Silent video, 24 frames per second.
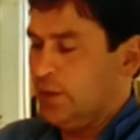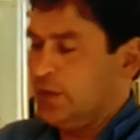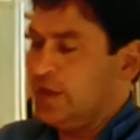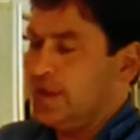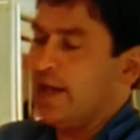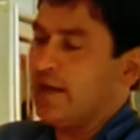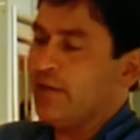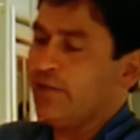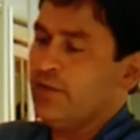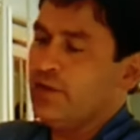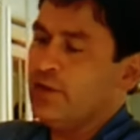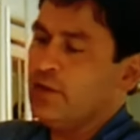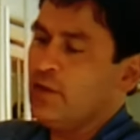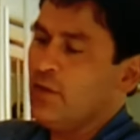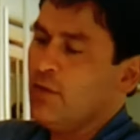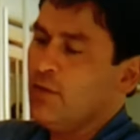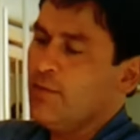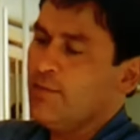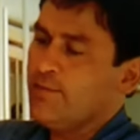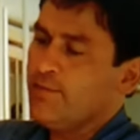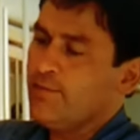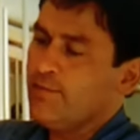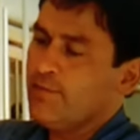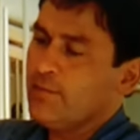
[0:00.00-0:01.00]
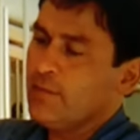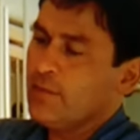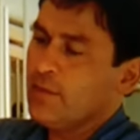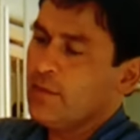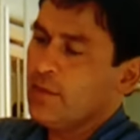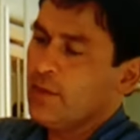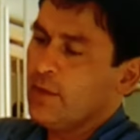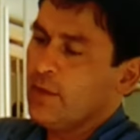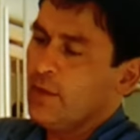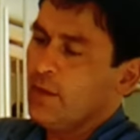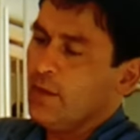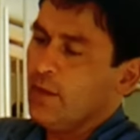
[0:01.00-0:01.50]
Kleine Figo,
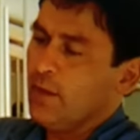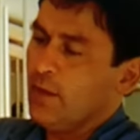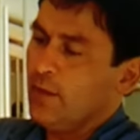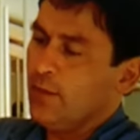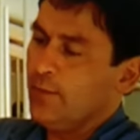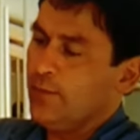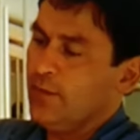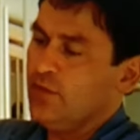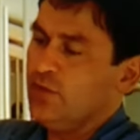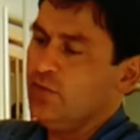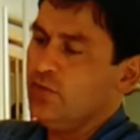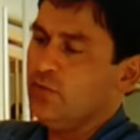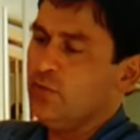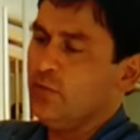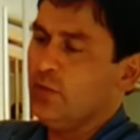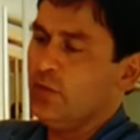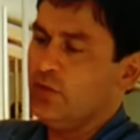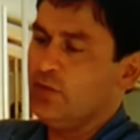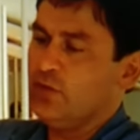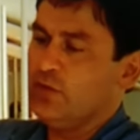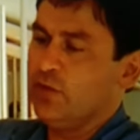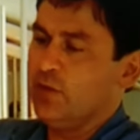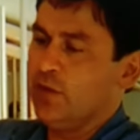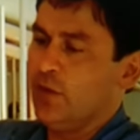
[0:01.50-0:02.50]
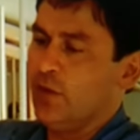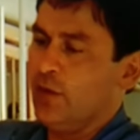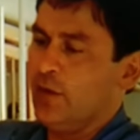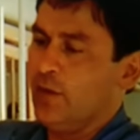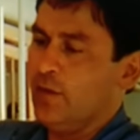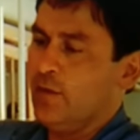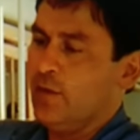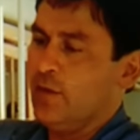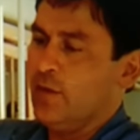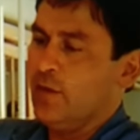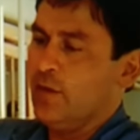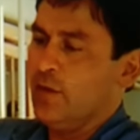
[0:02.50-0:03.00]
a pigeon which
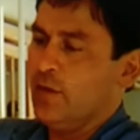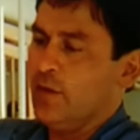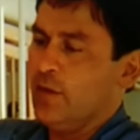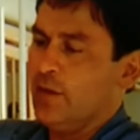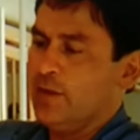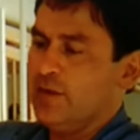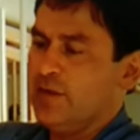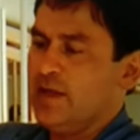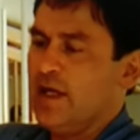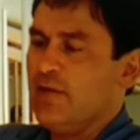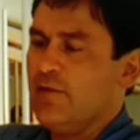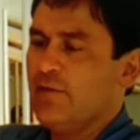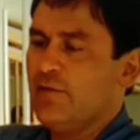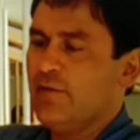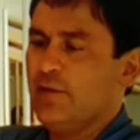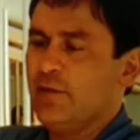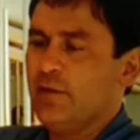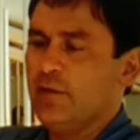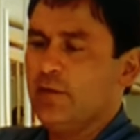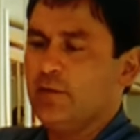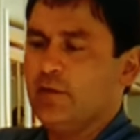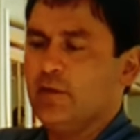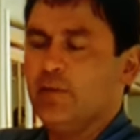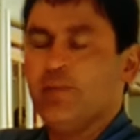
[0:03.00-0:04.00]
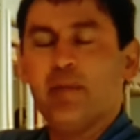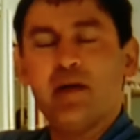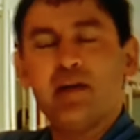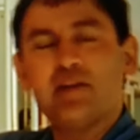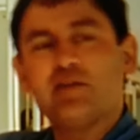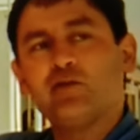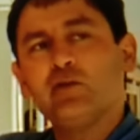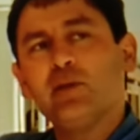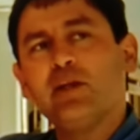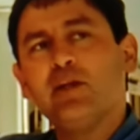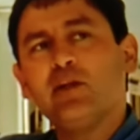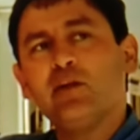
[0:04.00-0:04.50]
gave the
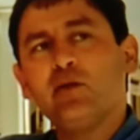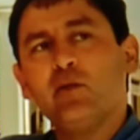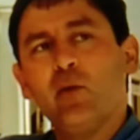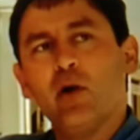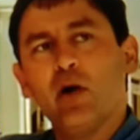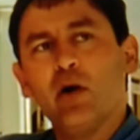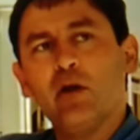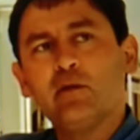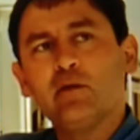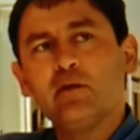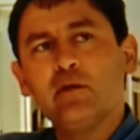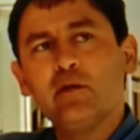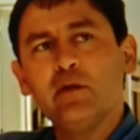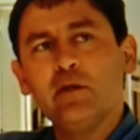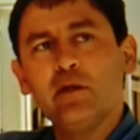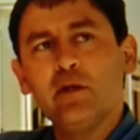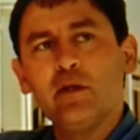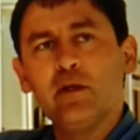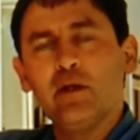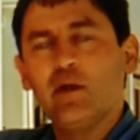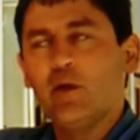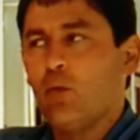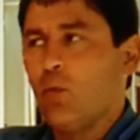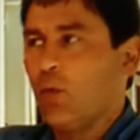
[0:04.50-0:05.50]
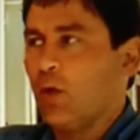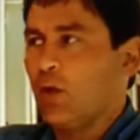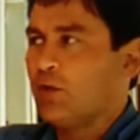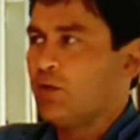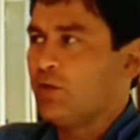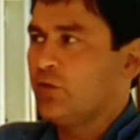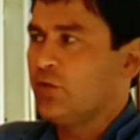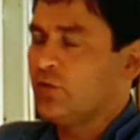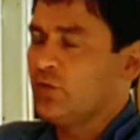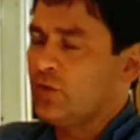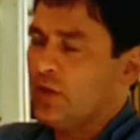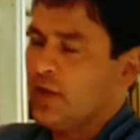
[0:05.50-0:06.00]
best twin in the world.
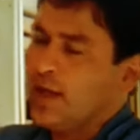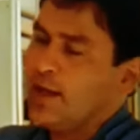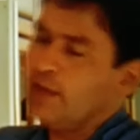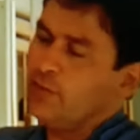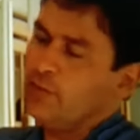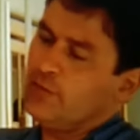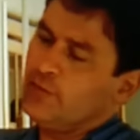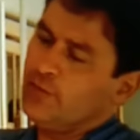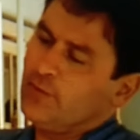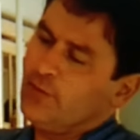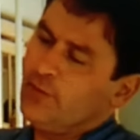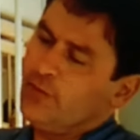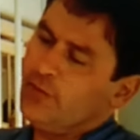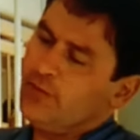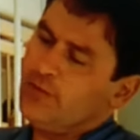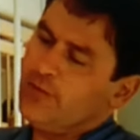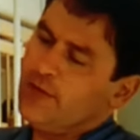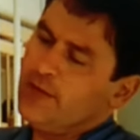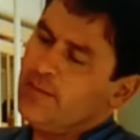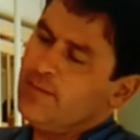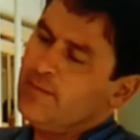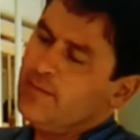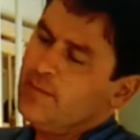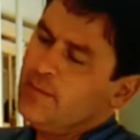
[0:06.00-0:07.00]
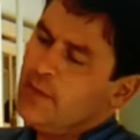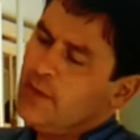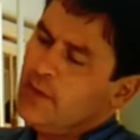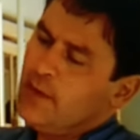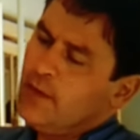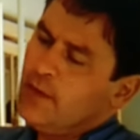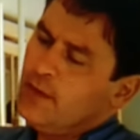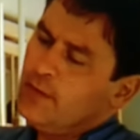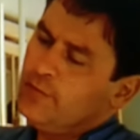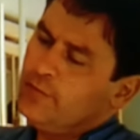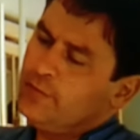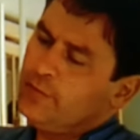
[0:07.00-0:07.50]
One child of him
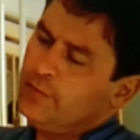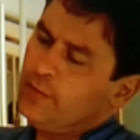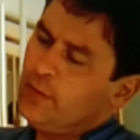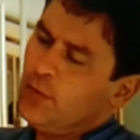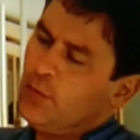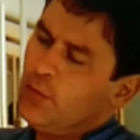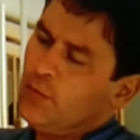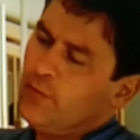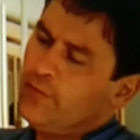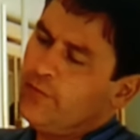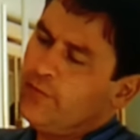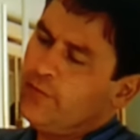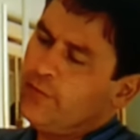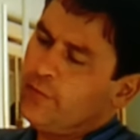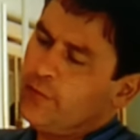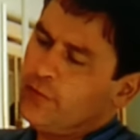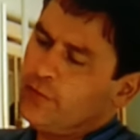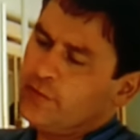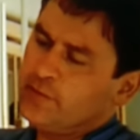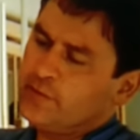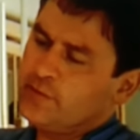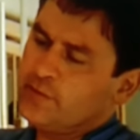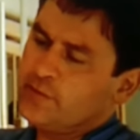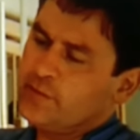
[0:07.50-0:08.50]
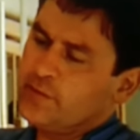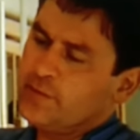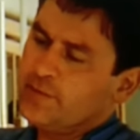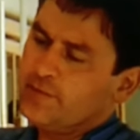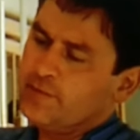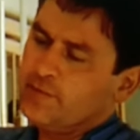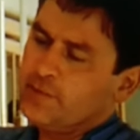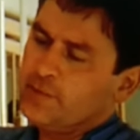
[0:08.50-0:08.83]
flew first